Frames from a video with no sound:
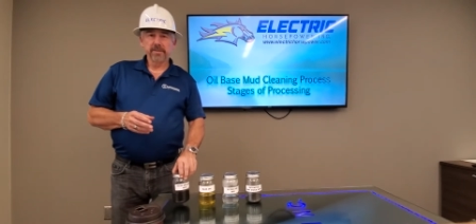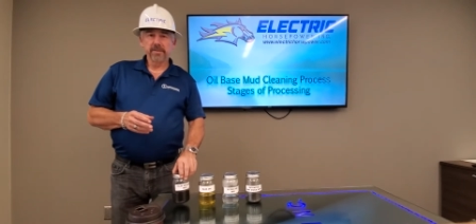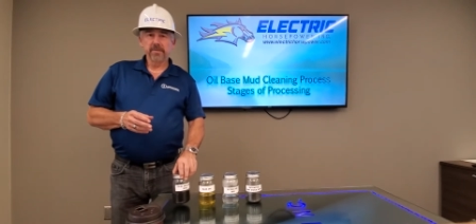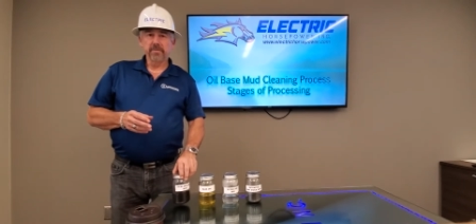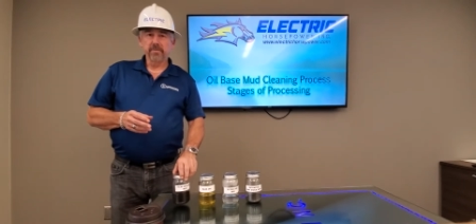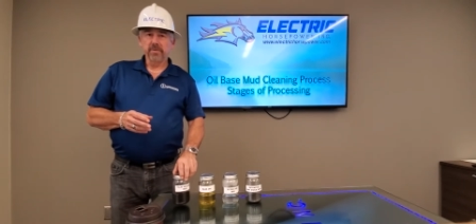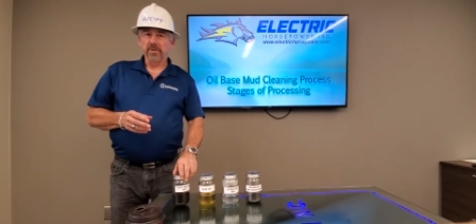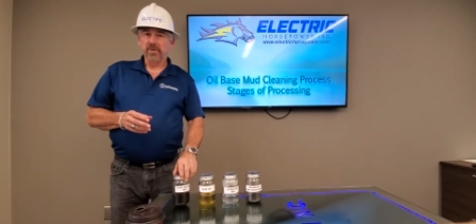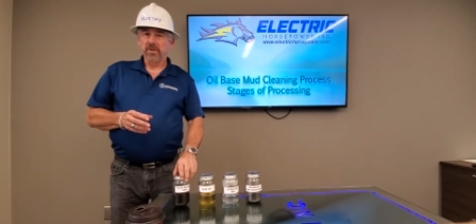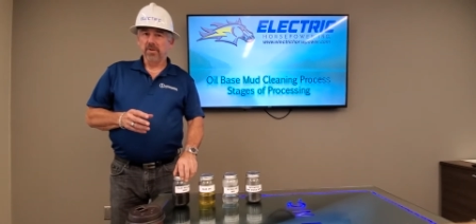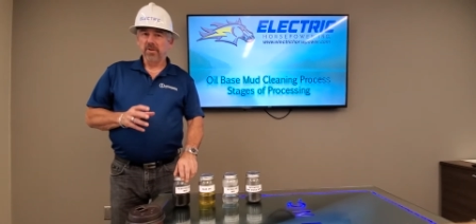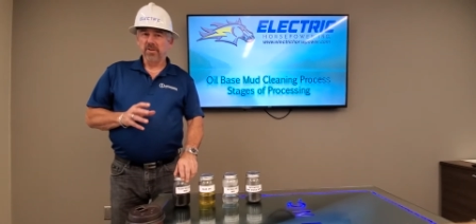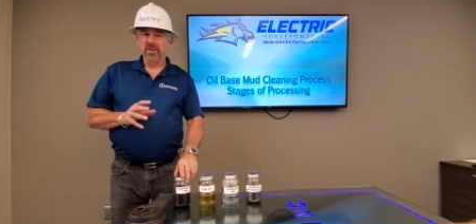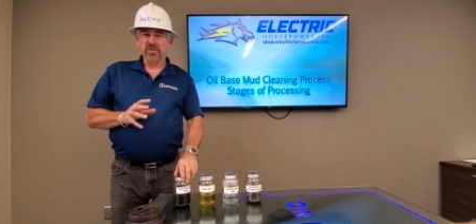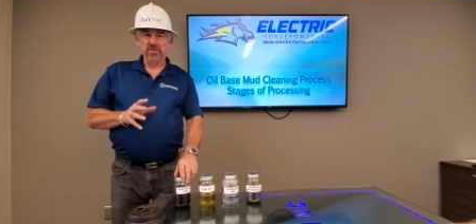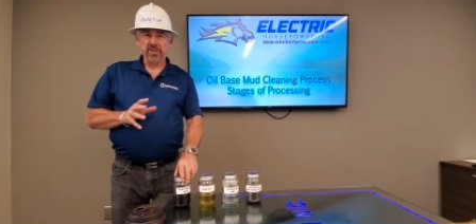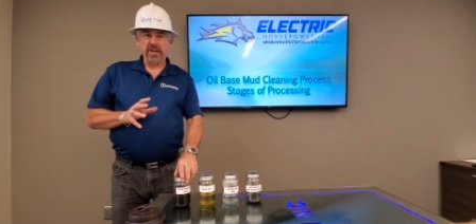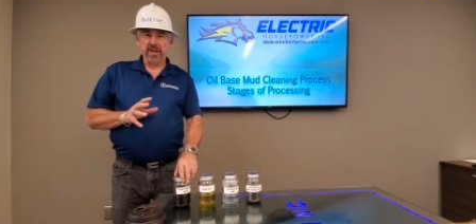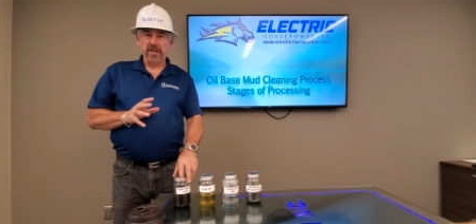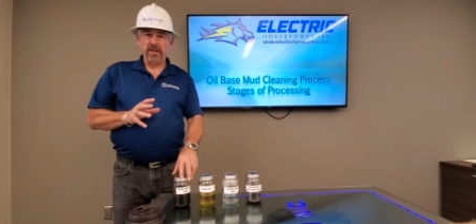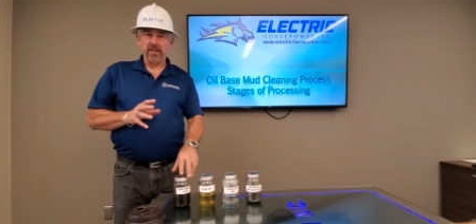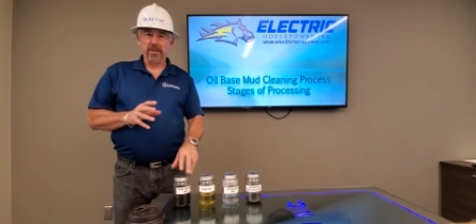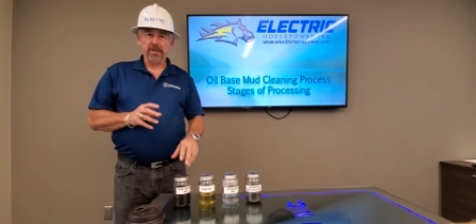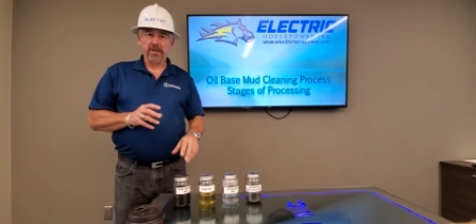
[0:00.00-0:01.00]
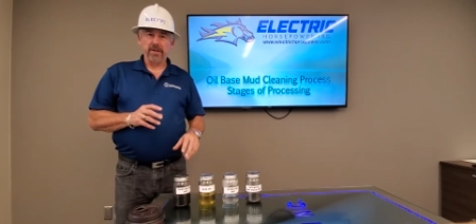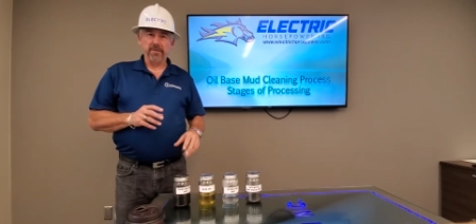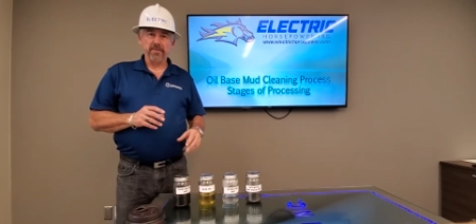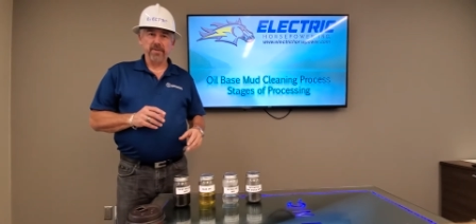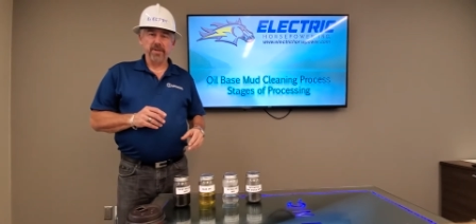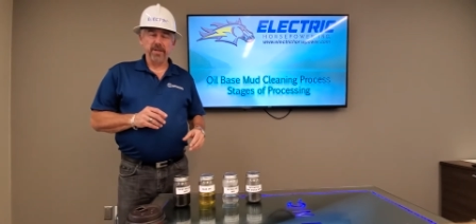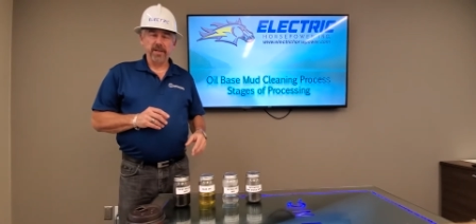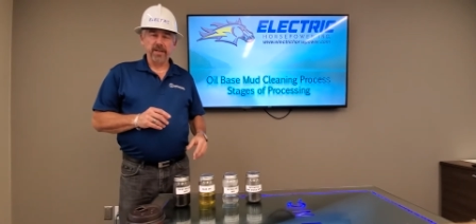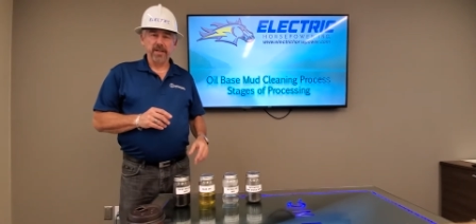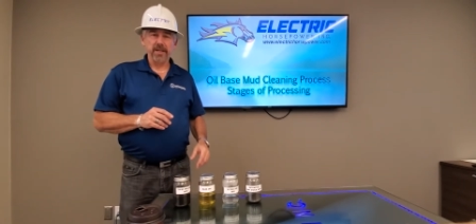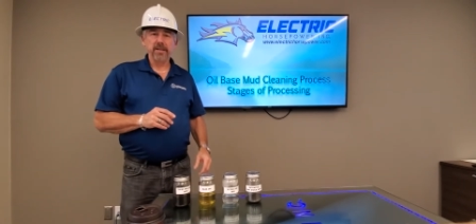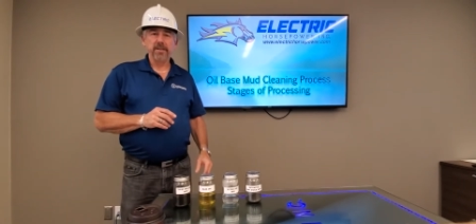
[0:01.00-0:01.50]
with all the shale and
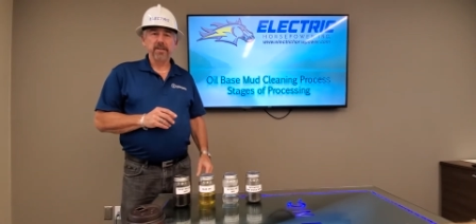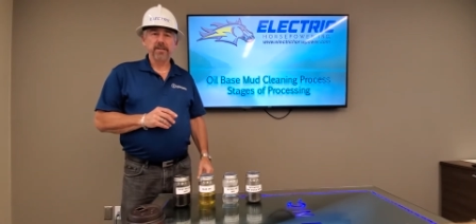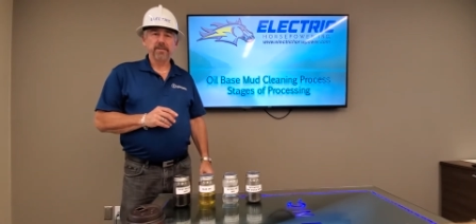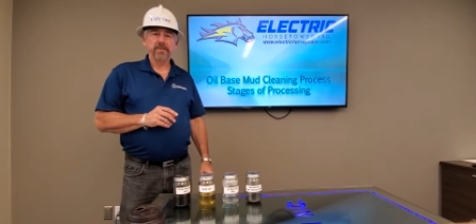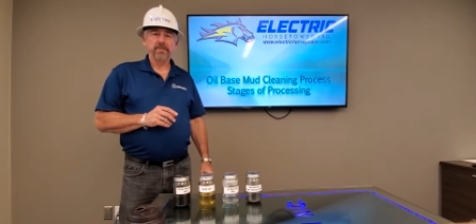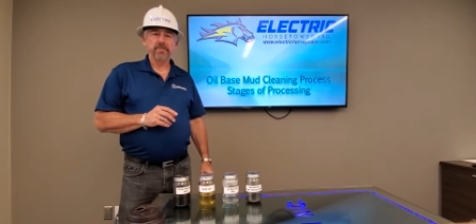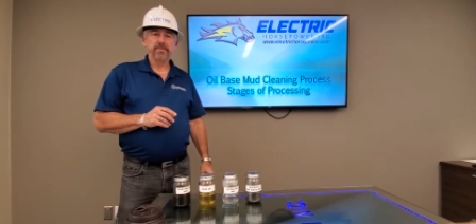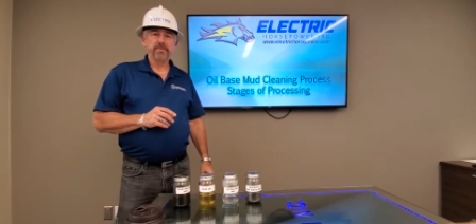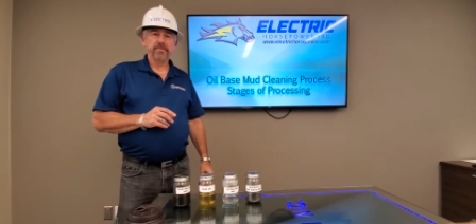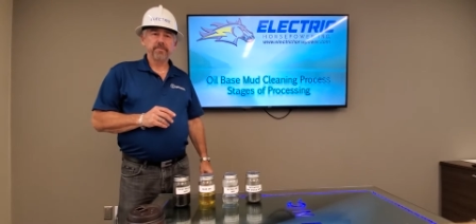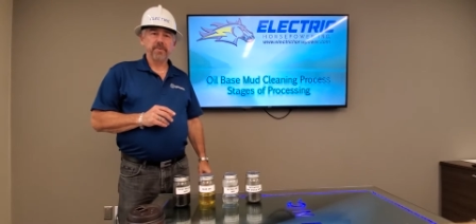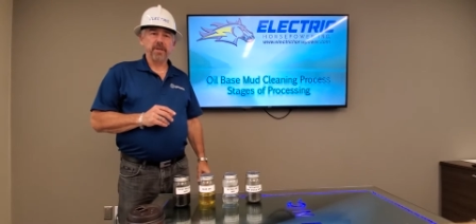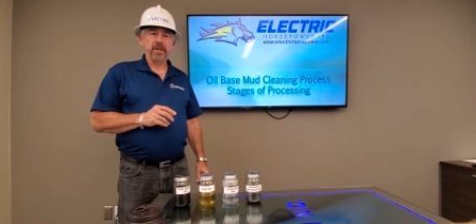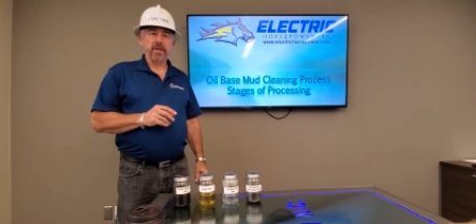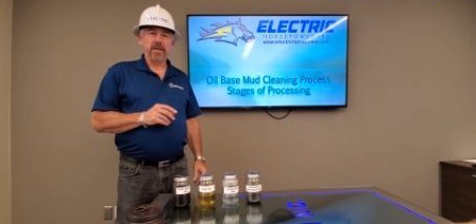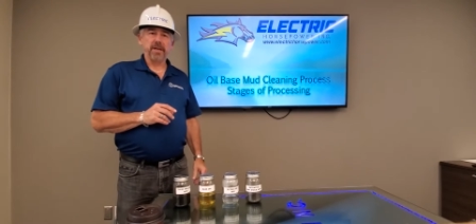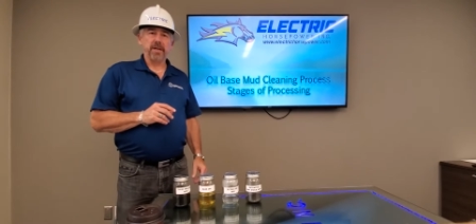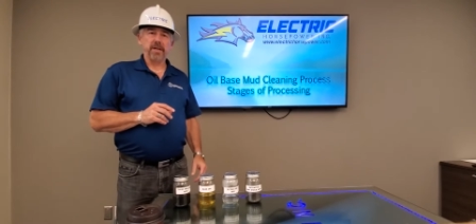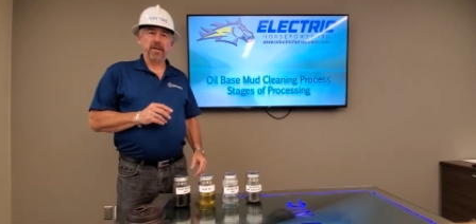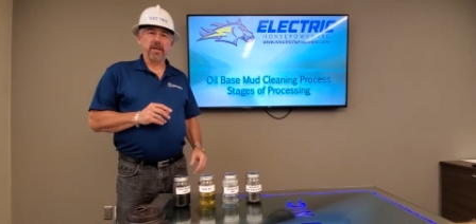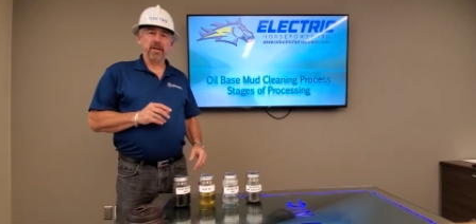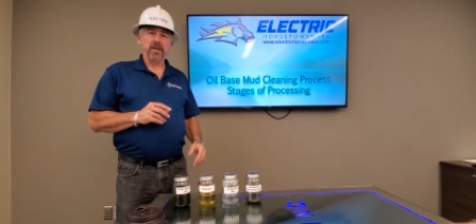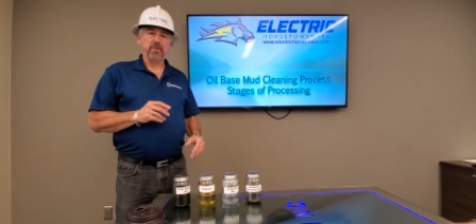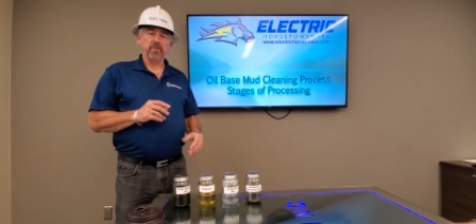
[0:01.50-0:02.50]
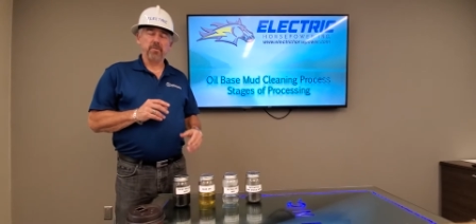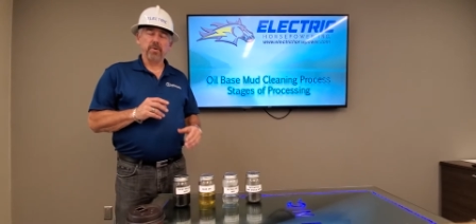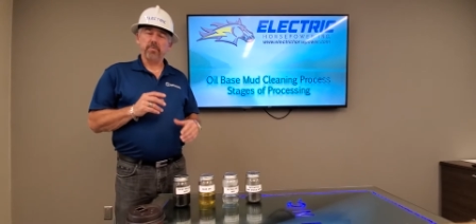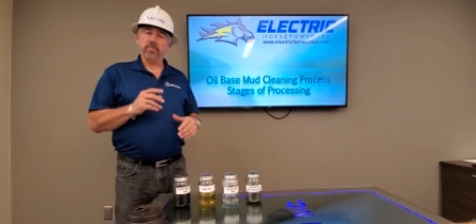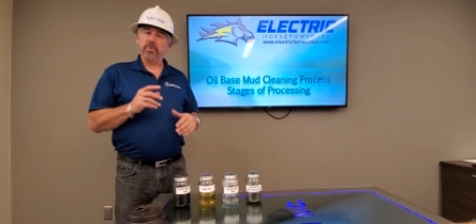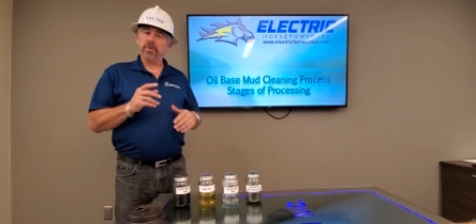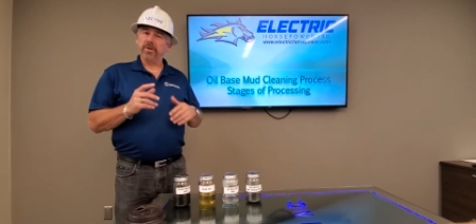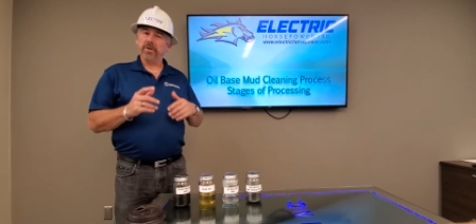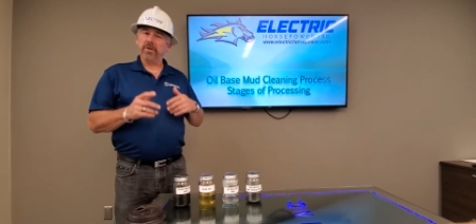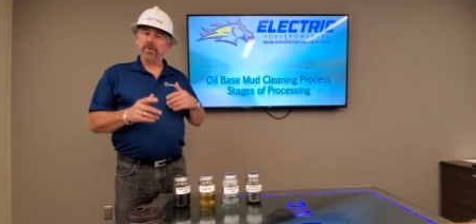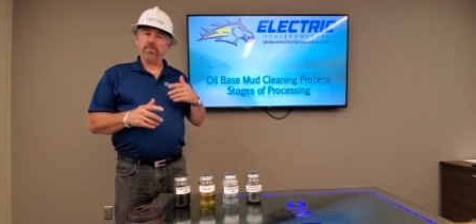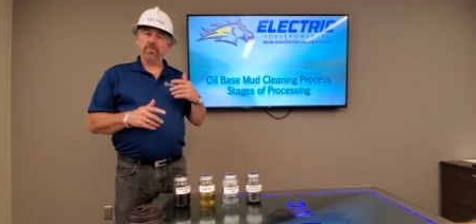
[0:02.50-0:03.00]
everything in it, and we
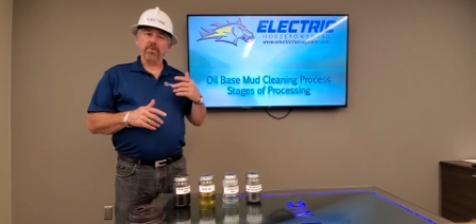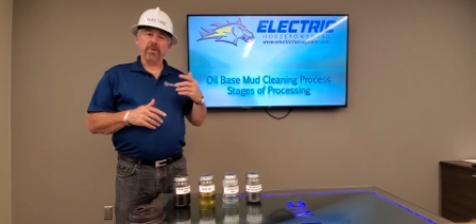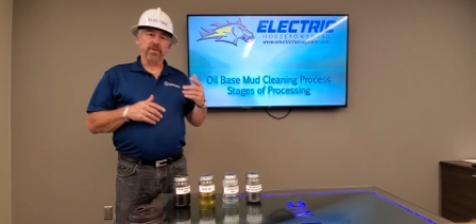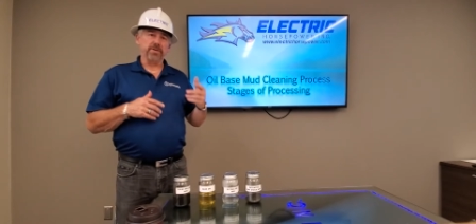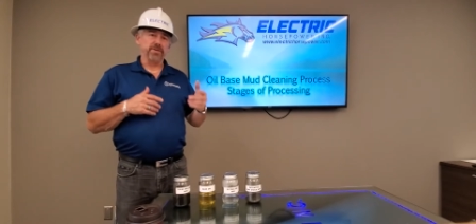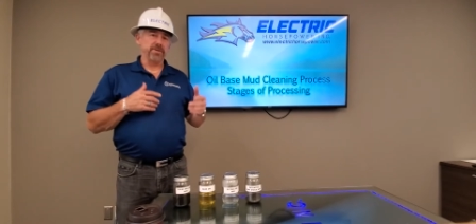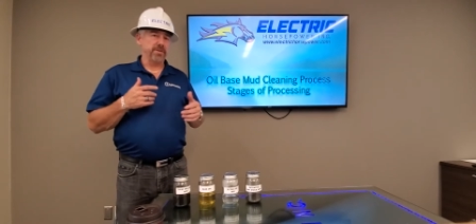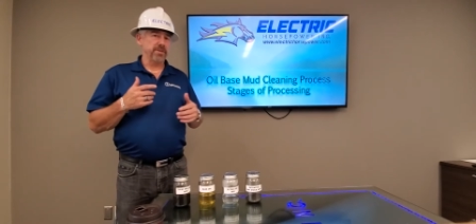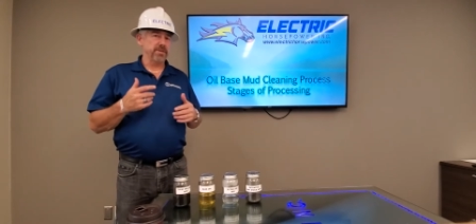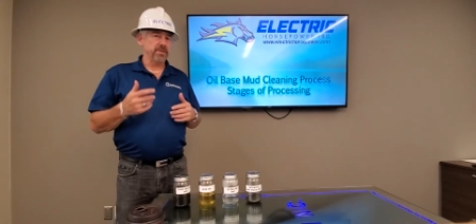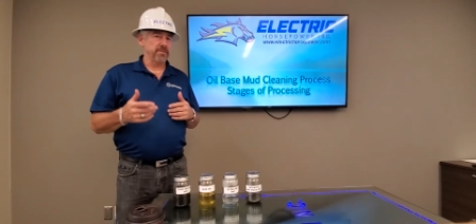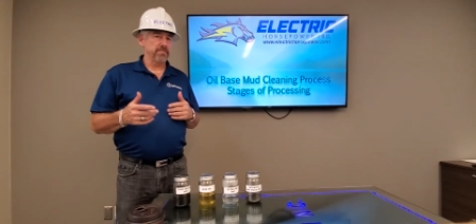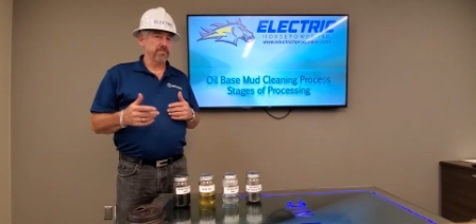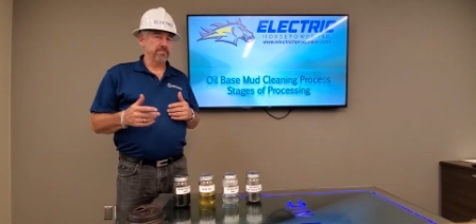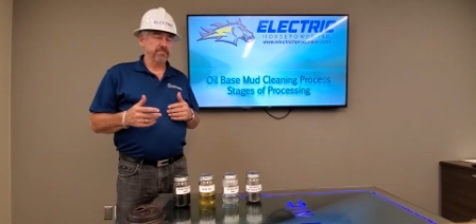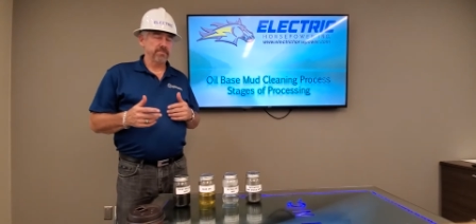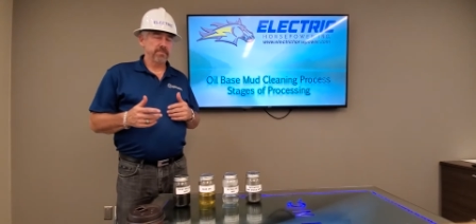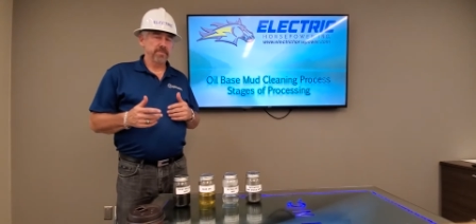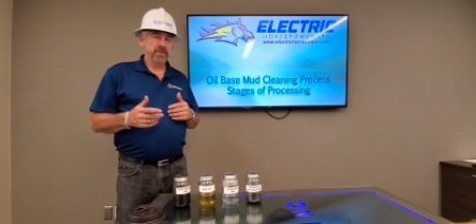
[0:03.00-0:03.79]
put it through our system.